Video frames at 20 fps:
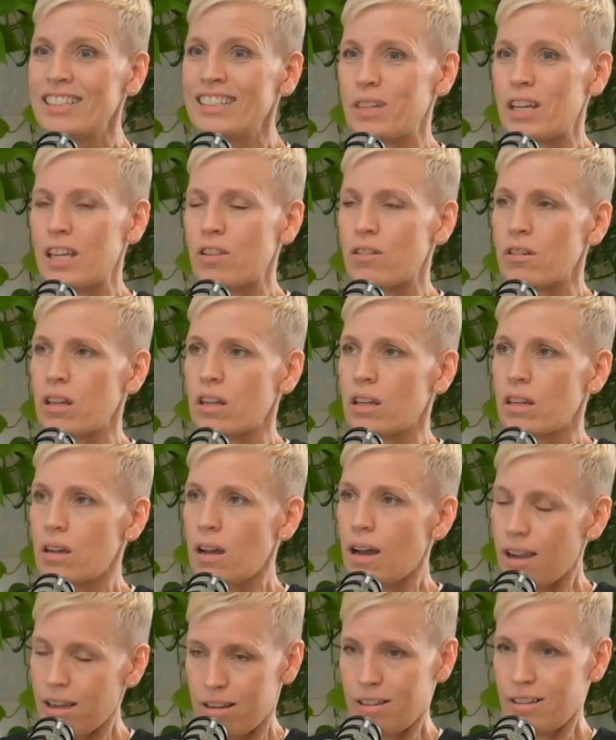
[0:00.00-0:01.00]
And they're like,
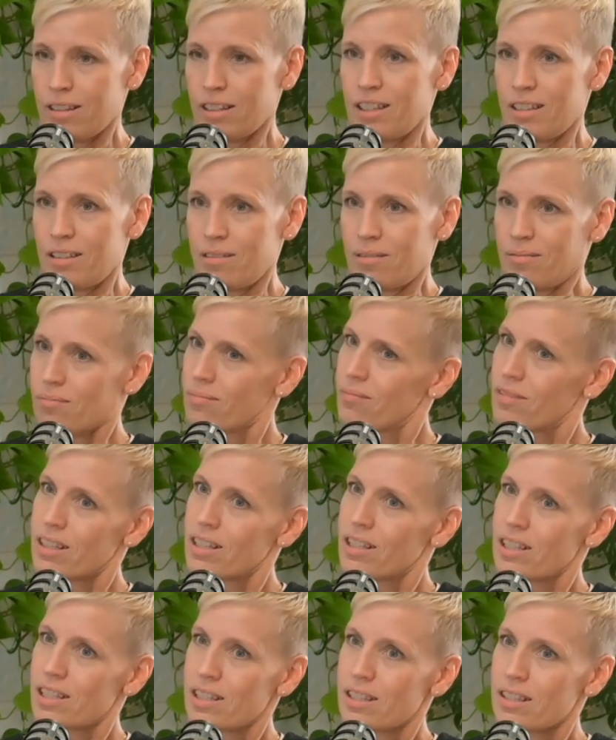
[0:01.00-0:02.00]
I can get
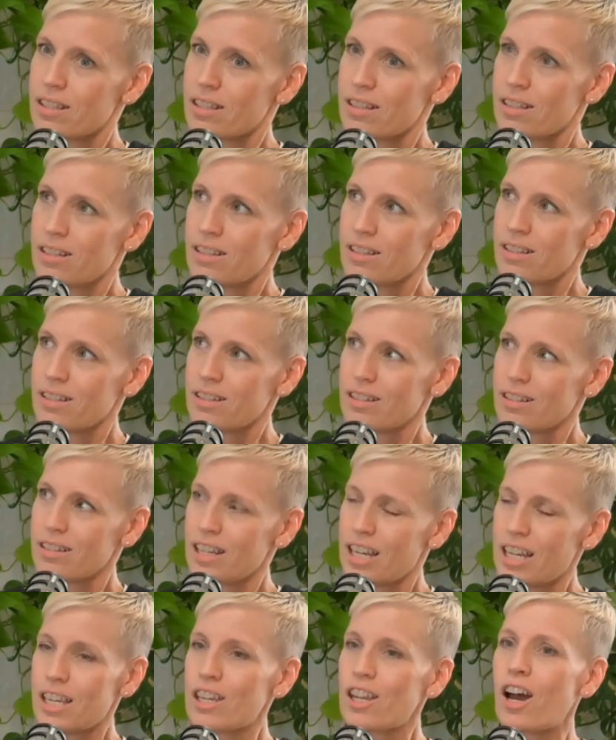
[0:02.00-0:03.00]
this
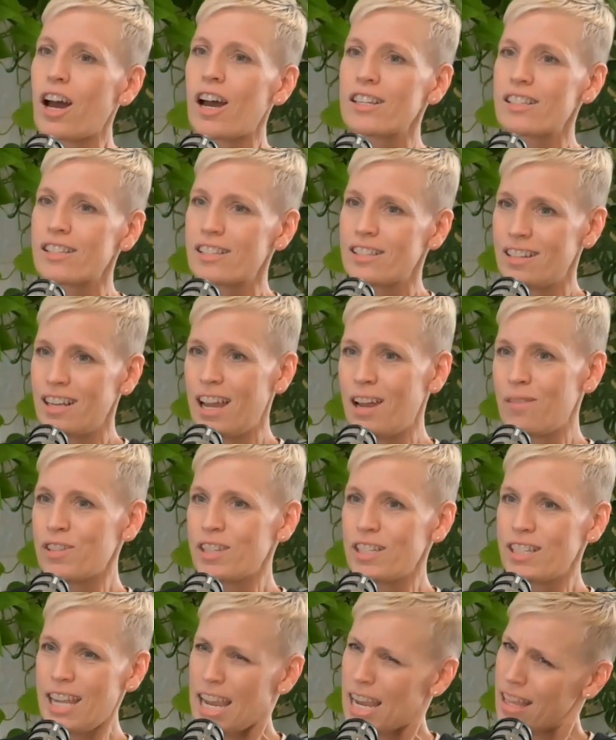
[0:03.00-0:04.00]
and not have to
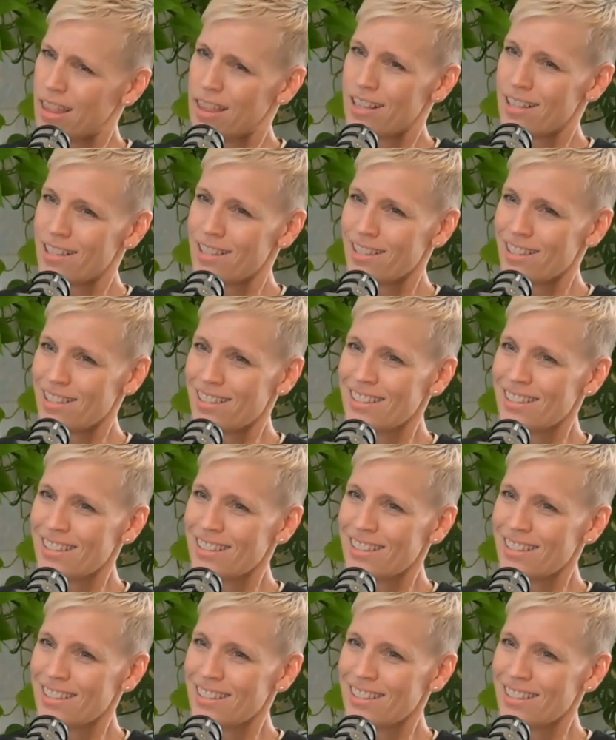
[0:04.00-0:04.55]
take this.